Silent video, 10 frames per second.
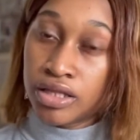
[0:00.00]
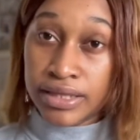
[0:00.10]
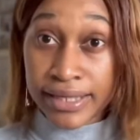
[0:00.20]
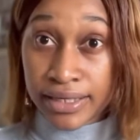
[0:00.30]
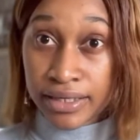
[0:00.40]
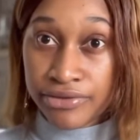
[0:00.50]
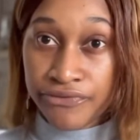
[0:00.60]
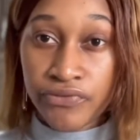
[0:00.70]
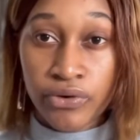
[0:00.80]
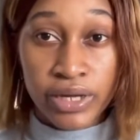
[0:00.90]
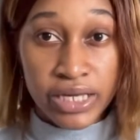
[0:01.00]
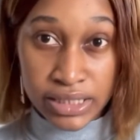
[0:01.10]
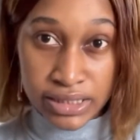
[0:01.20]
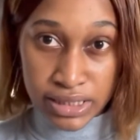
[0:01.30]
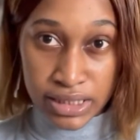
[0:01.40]
Then for
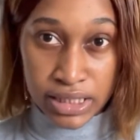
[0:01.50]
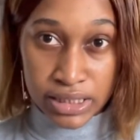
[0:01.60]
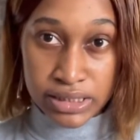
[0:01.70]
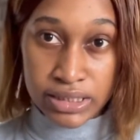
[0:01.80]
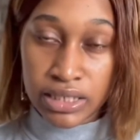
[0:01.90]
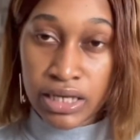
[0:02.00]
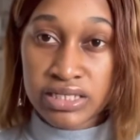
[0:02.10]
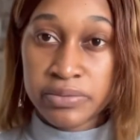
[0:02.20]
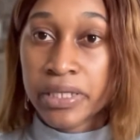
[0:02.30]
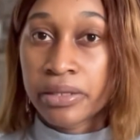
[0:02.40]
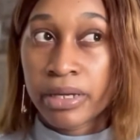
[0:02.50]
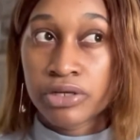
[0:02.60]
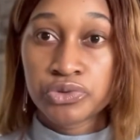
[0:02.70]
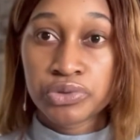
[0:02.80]
internet, I spend about